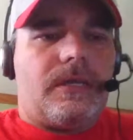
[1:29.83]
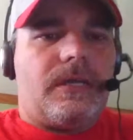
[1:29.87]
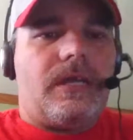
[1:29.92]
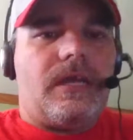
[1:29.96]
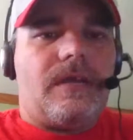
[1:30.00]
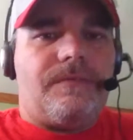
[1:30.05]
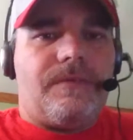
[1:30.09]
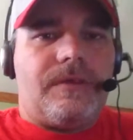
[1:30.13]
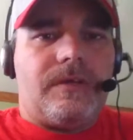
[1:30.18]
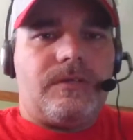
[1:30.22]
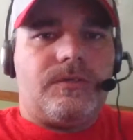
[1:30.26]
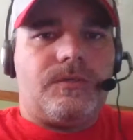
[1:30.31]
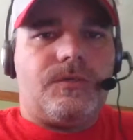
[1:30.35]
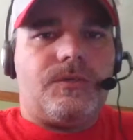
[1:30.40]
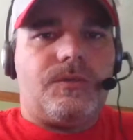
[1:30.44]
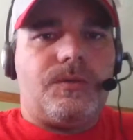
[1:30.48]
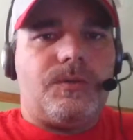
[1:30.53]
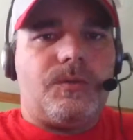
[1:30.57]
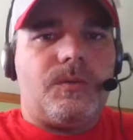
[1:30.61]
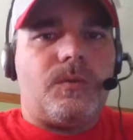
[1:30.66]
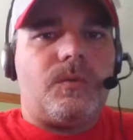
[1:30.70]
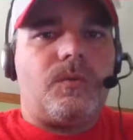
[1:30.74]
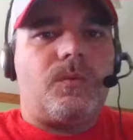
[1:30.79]
giving
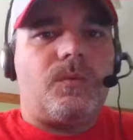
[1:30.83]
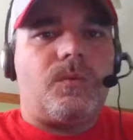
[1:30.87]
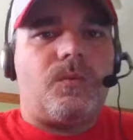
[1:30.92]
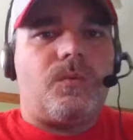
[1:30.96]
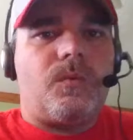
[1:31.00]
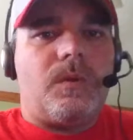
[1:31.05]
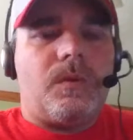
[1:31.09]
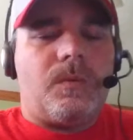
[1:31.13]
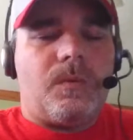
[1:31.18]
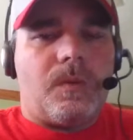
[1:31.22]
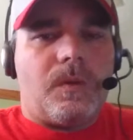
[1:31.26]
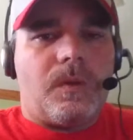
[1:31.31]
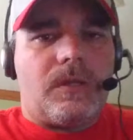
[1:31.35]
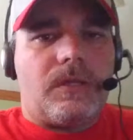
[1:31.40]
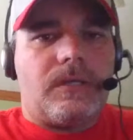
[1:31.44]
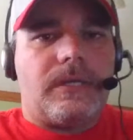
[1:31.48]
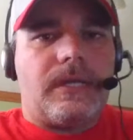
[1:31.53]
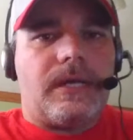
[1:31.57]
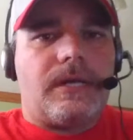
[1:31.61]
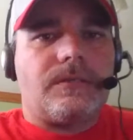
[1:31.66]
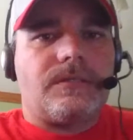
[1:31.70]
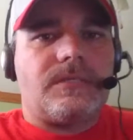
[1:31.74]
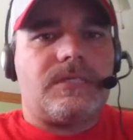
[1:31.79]
to, we will
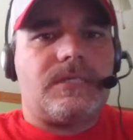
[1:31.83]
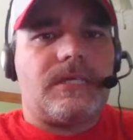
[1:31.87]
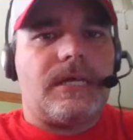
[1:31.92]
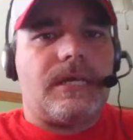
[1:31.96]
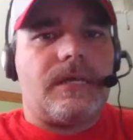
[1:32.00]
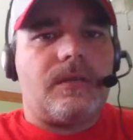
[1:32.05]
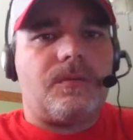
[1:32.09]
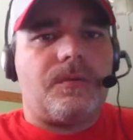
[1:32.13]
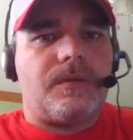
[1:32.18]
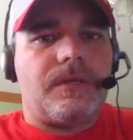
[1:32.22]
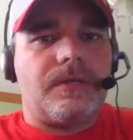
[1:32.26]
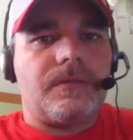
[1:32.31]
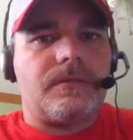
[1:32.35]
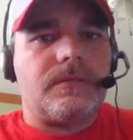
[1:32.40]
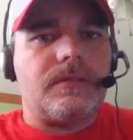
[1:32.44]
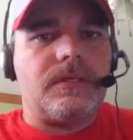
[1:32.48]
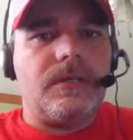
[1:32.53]
announce that on